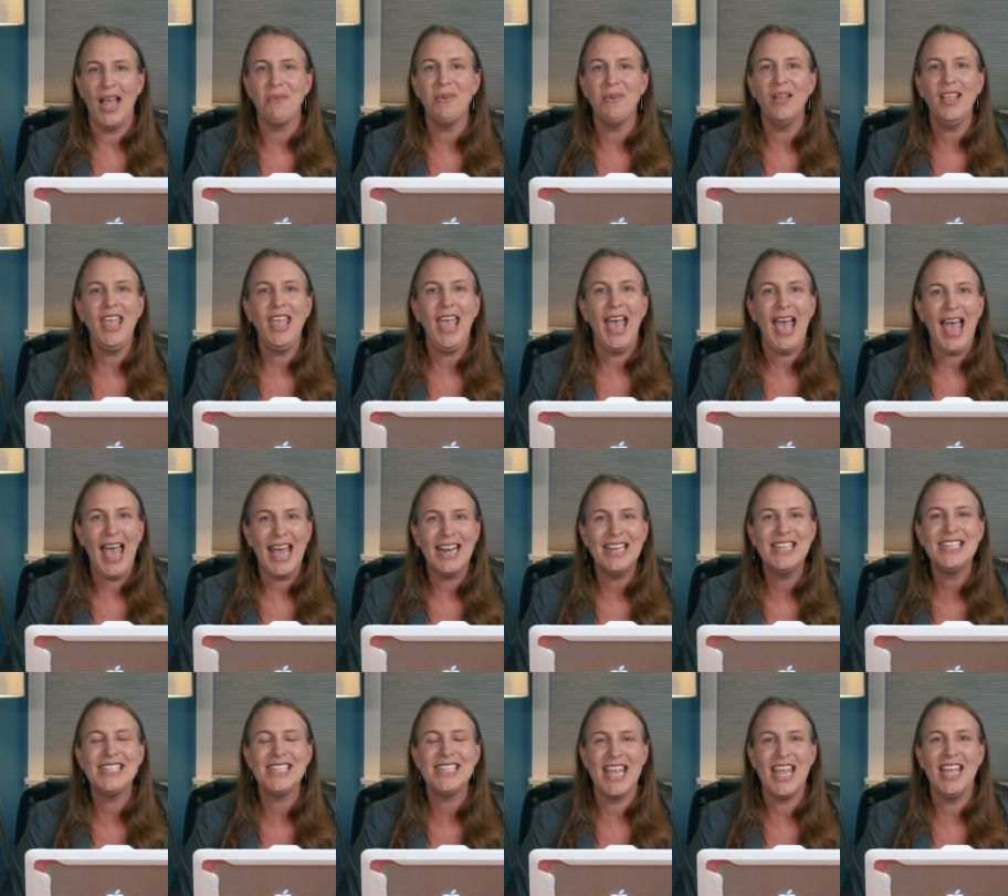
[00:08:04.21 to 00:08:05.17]
I really
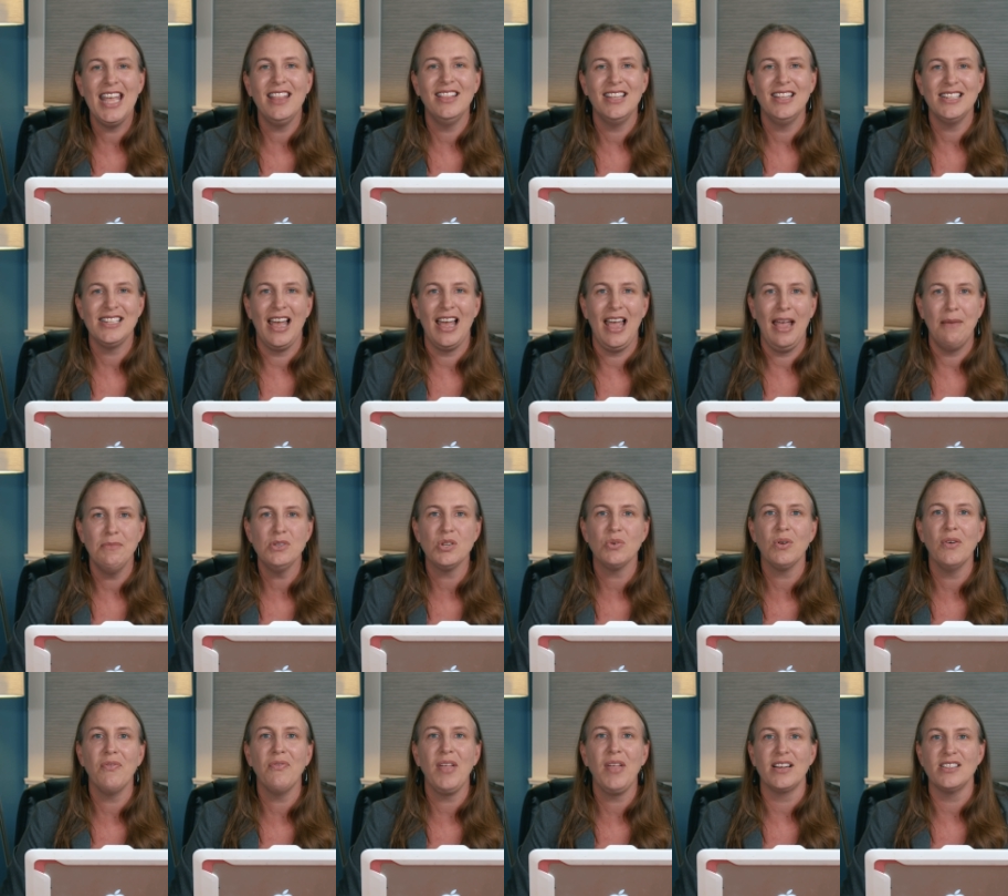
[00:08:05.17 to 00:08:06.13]
hadn't taken the time
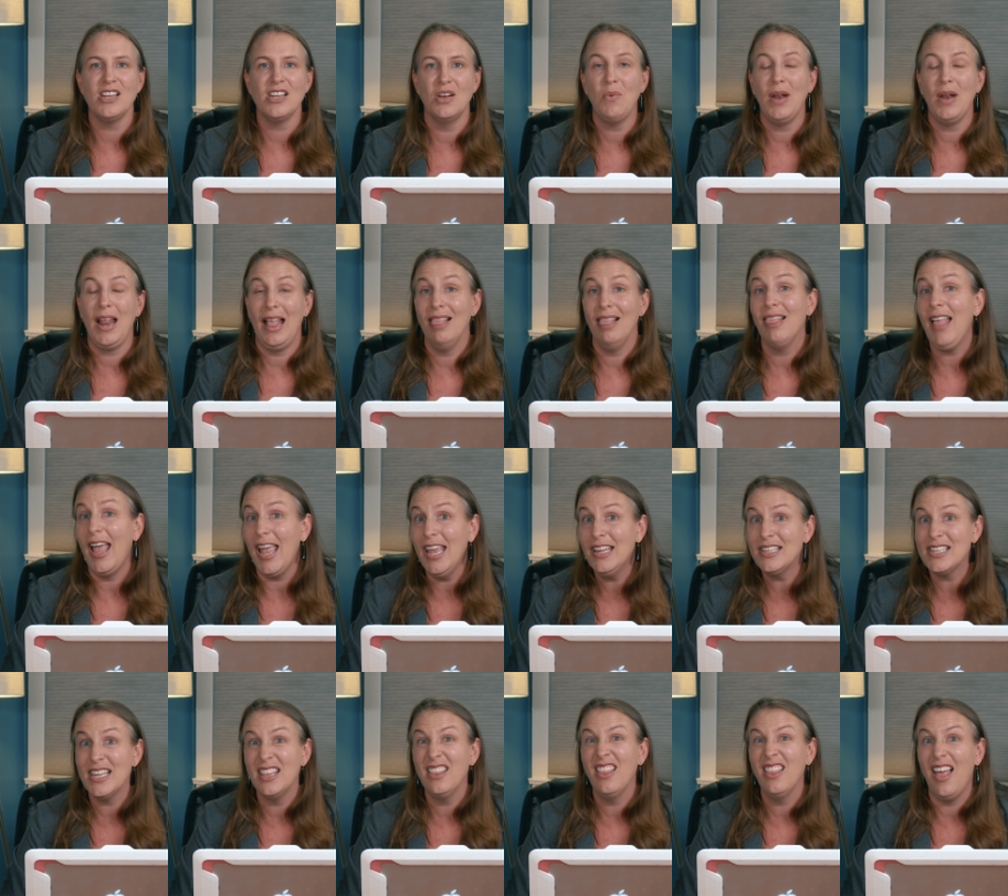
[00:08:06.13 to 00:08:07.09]
to reflect on what I
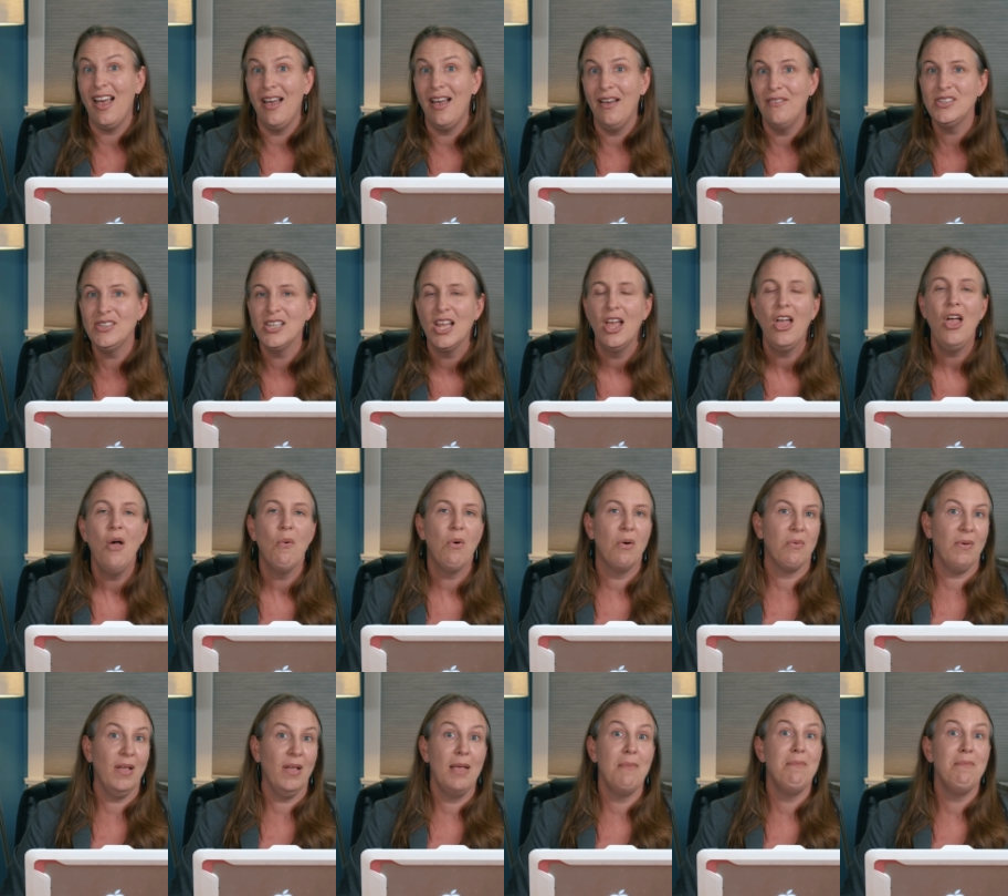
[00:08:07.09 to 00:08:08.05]
liked and loved,
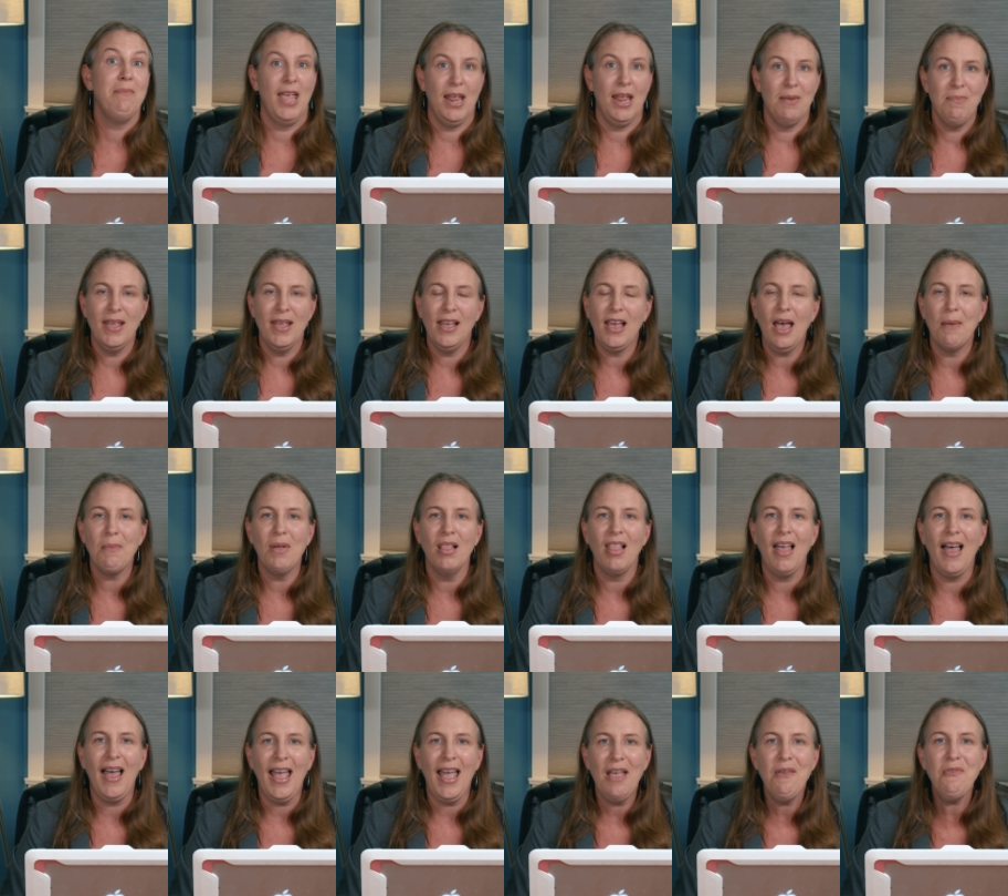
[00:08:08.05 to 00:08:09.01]
what really made me come
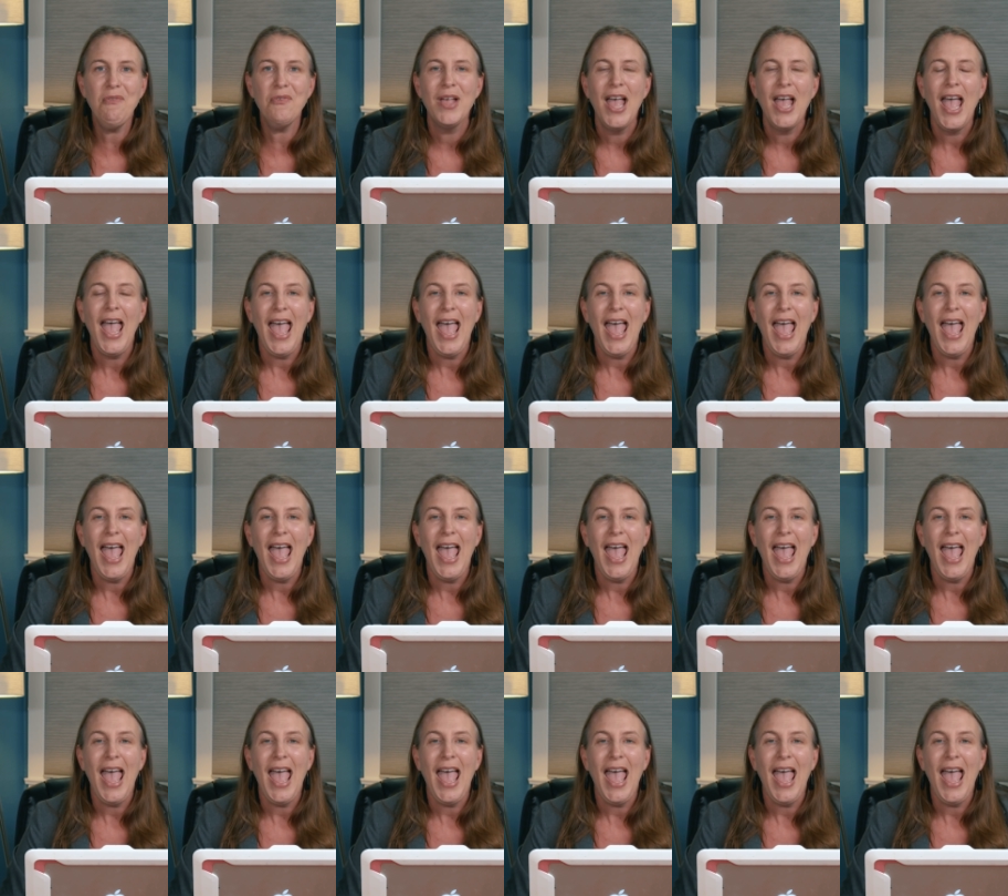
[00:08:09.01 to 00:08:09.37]
alive.